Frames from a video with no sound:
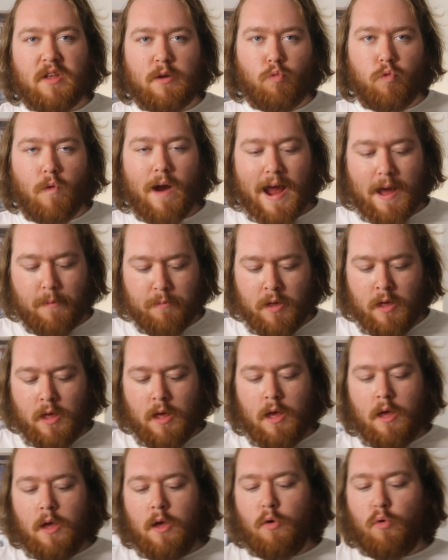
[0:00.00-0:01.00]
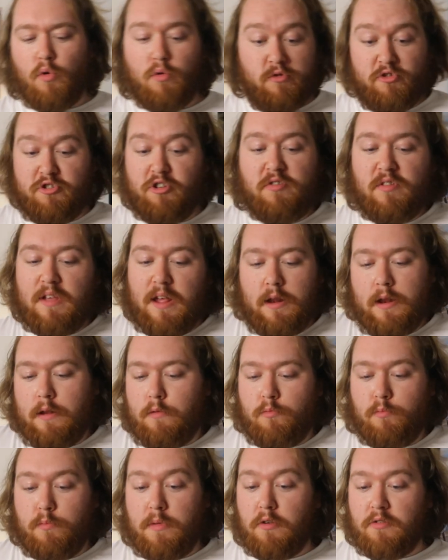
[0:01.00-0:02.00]
in rap, or just
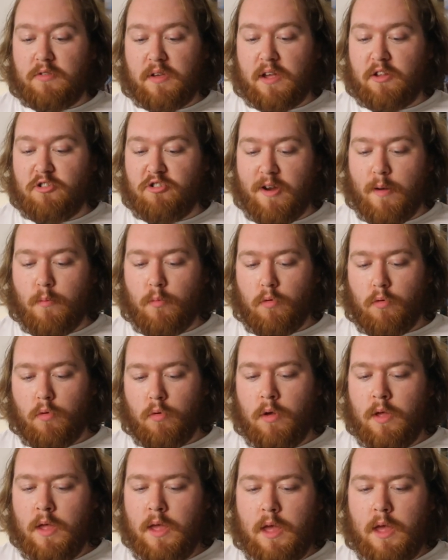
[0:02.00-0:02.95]
in music in general,